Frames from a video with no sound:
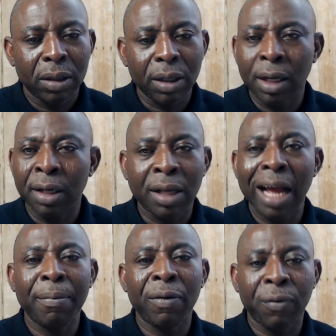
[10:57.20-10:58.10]
Chicken
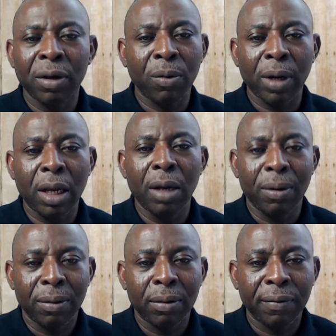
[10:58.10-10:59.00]
died before they were
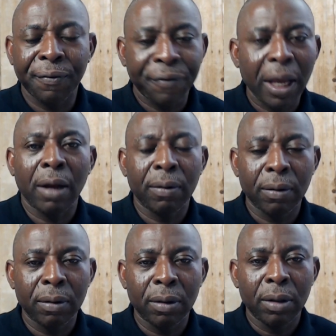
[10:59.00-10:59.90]
killed. Fear.
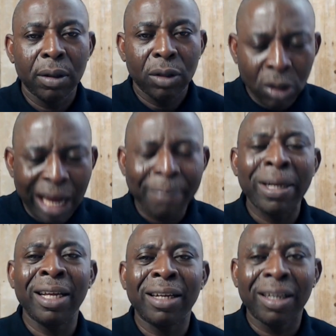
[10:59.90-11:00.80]
You know how many